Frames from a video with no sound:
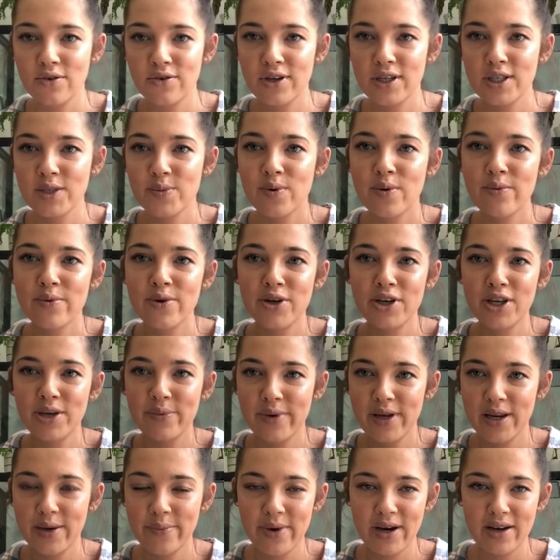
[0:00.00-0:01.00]
It's probably only
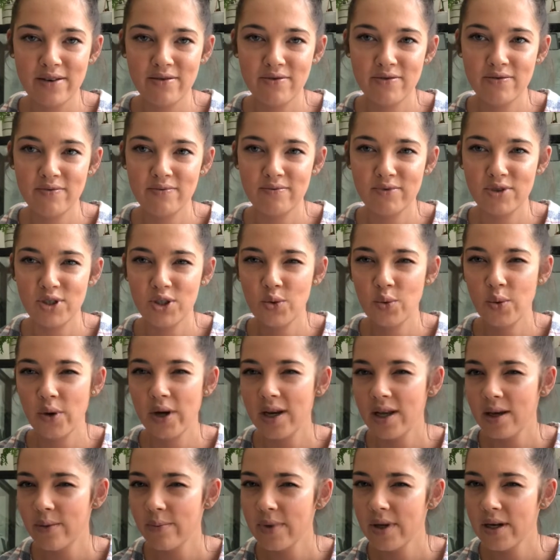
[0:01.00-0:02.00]
been about
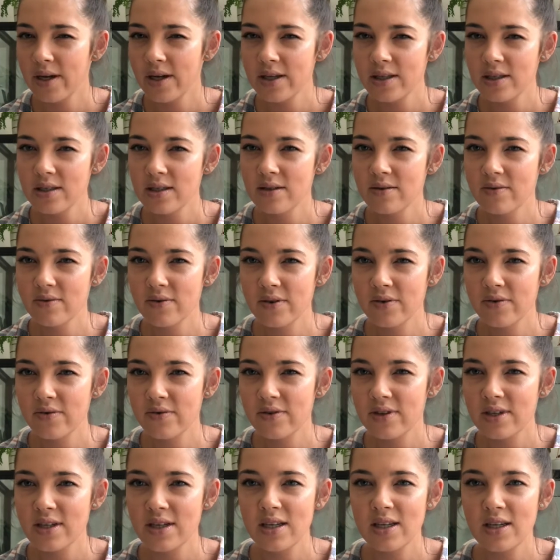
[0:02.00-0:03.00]
20 minutes,
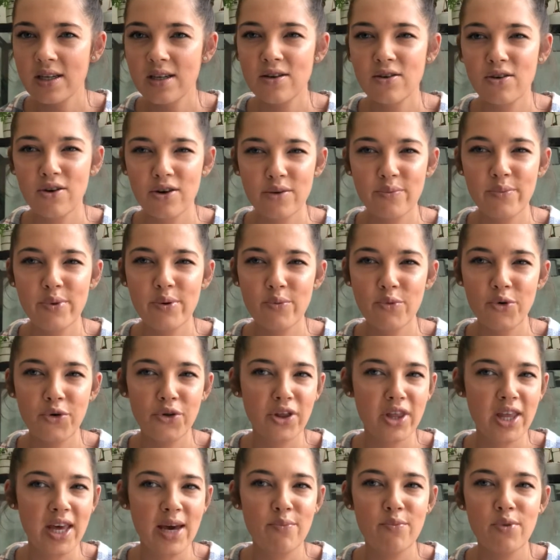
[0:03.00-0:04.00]
15, no, a bit more than
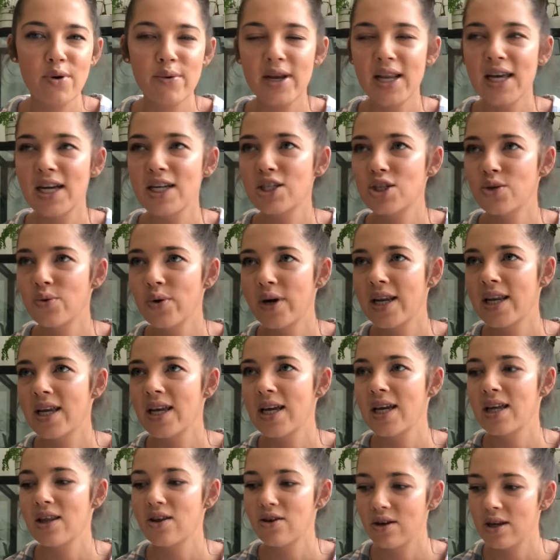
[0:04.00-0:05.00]
that, probably like
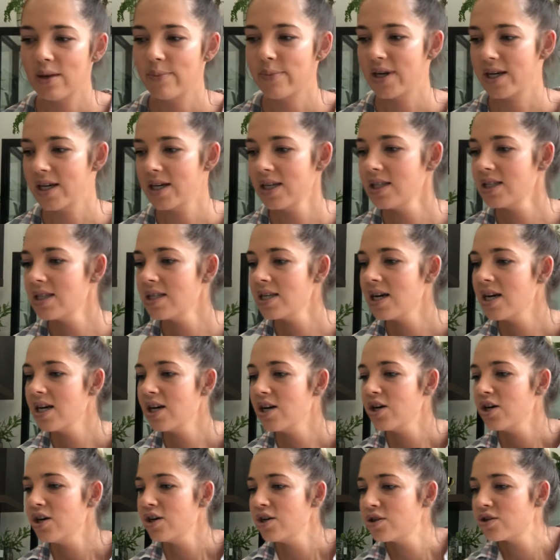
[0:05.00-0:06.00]
20, 30 minutes.
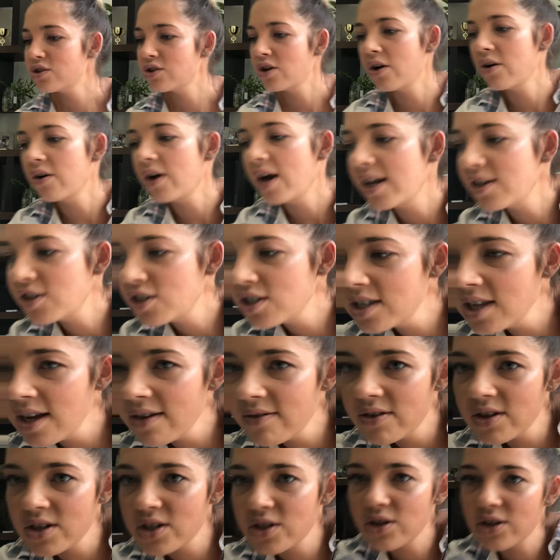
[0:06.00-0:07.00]
So I just have
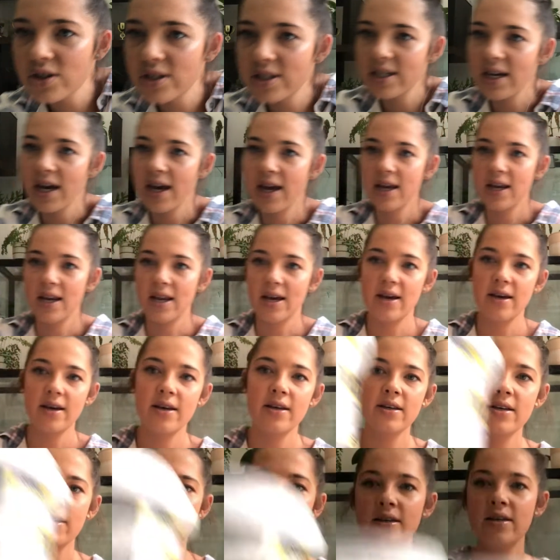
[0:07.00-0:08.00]
this container
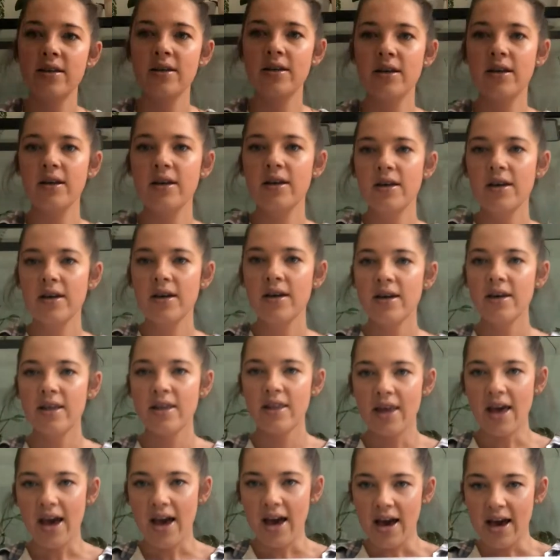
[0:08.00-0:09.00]

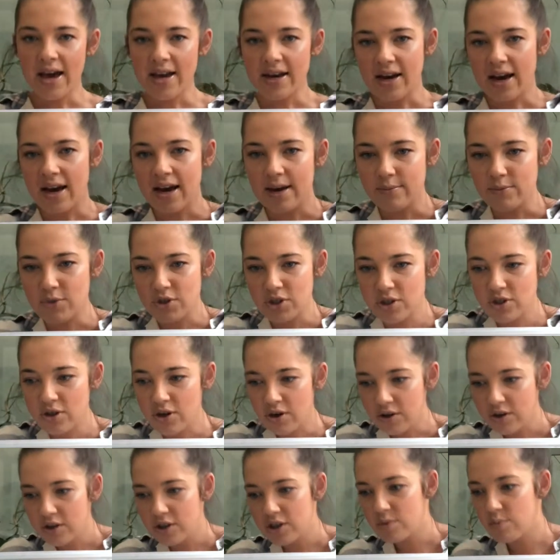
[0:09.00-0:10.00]
that I'm just
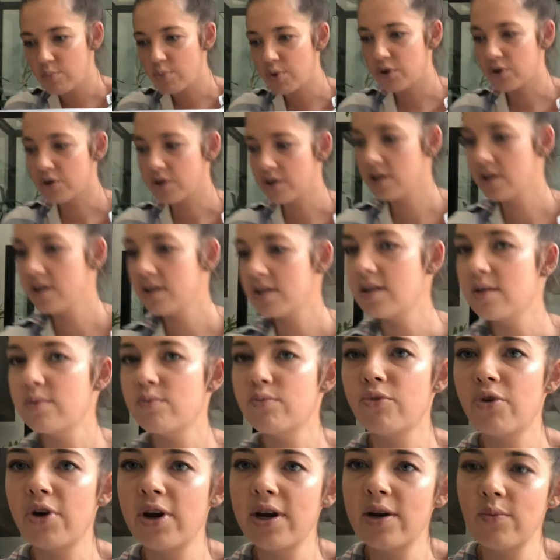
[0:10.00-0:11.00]
going to put some
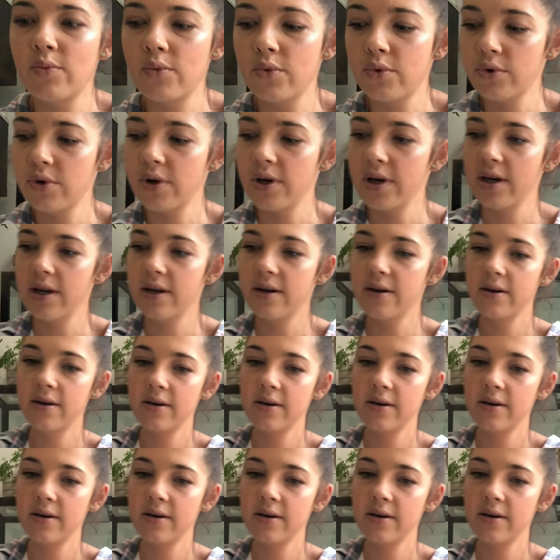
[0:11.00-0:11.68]
rainwater in.